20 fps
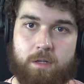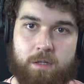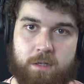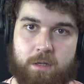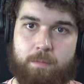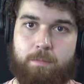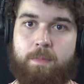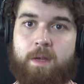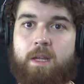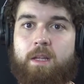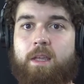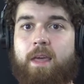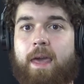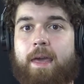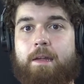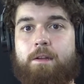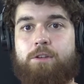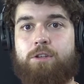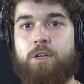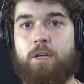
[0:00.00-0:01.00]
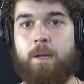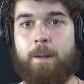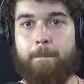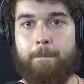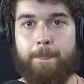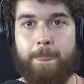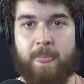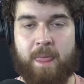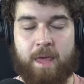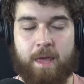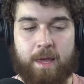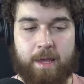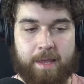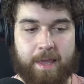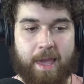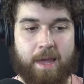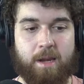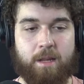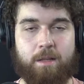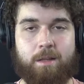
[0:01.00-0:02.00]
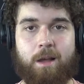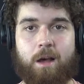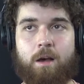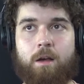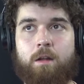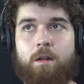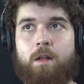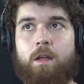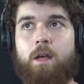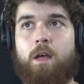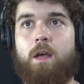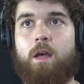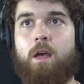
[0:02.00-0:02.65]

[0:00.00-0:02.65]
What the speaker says: submit Gaethje, get it done.